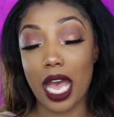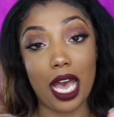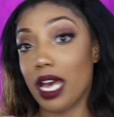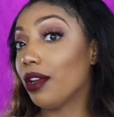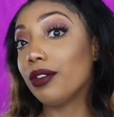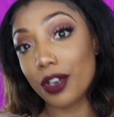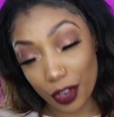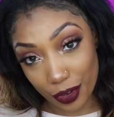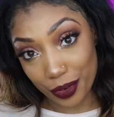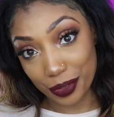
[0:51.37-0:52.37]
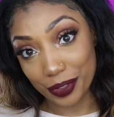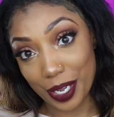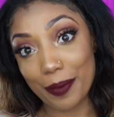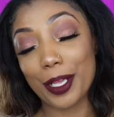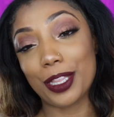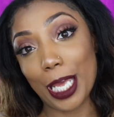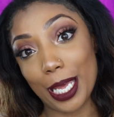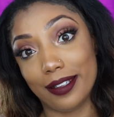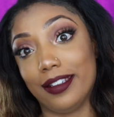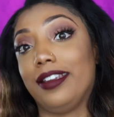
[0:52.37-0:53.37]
I don't know about that.